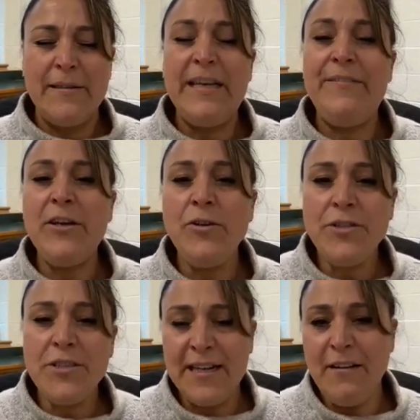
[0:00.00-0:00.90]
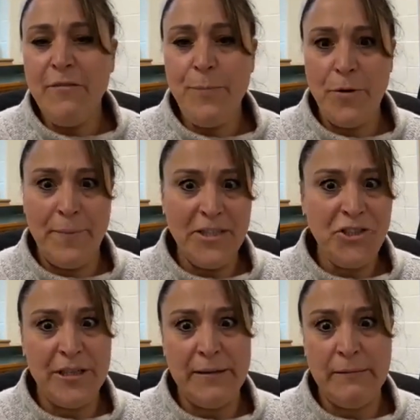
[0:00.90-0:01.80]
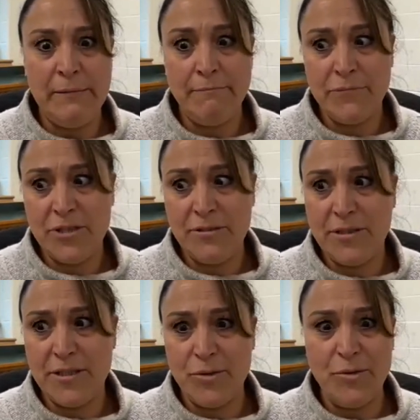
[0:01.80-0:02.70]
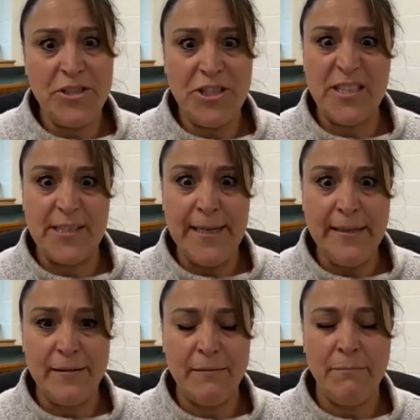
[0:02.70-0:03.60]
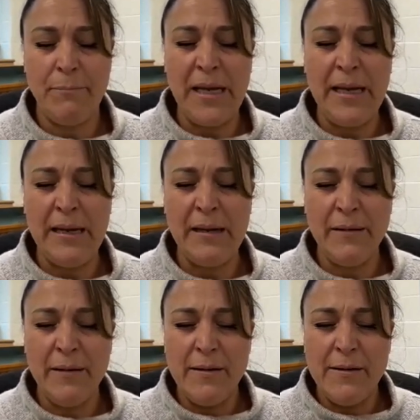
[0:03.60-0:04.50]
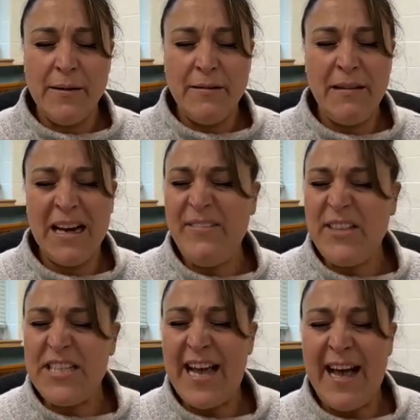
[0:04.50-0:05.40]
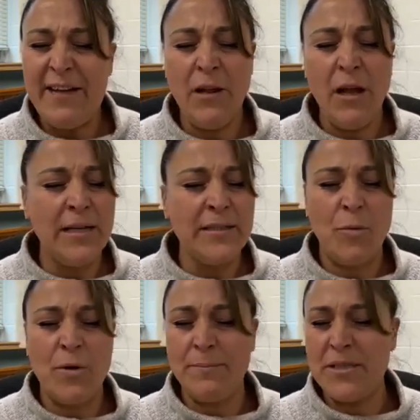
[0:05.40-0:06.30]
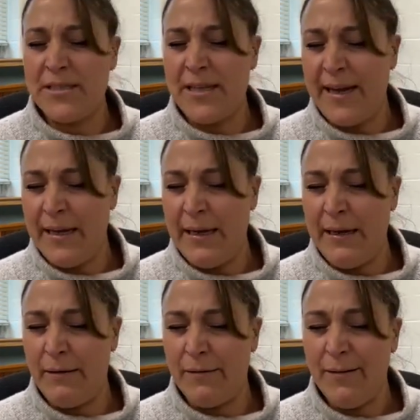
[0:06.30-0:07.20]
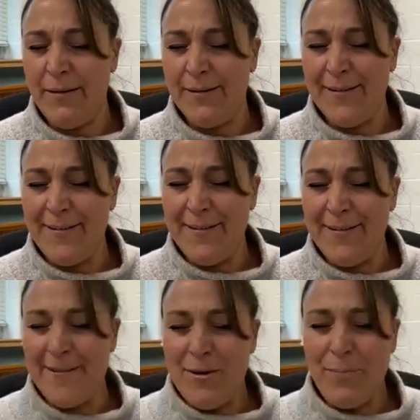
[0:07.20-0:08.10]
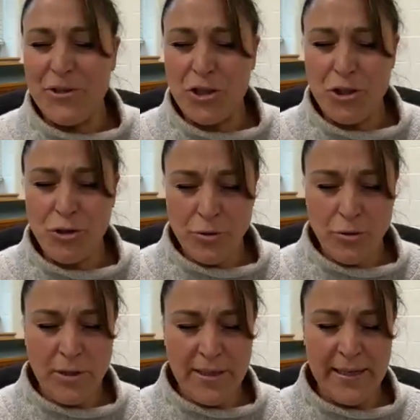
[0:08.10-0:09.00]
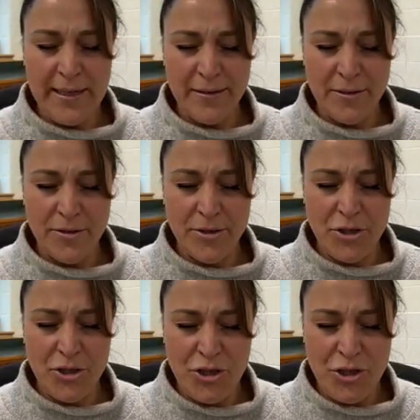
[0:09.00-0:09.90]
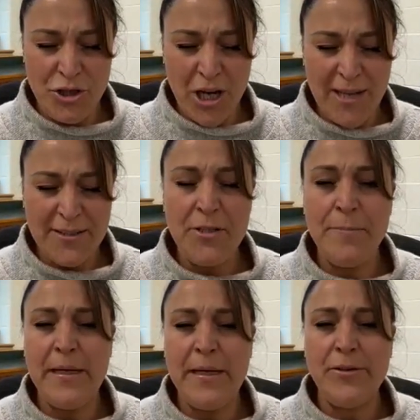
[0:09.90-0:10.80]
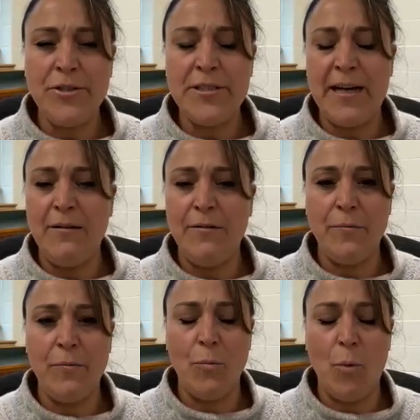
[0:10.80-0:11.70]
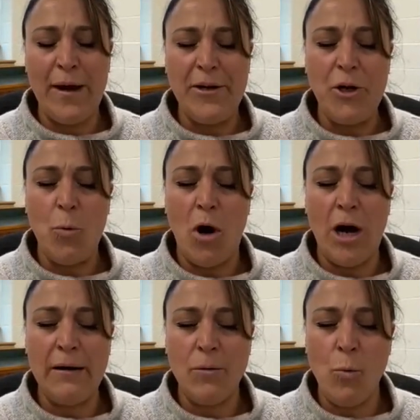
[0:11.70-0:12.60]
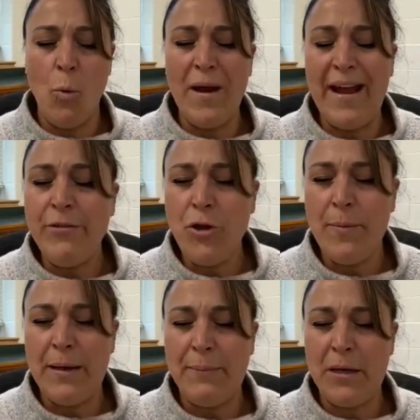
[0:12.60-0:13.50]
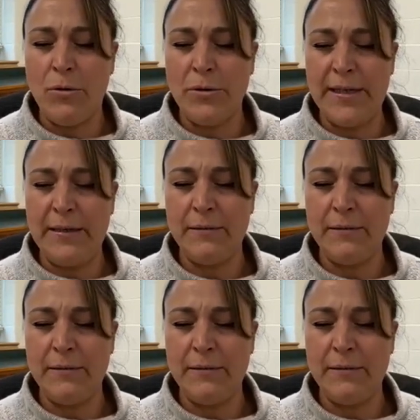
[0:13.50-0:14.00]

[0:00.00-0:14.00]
giving yourself permission to sort of just sit and be not even to analyze what I'm saying, but to truly just to meet yourself where you are, whatever you may be holding.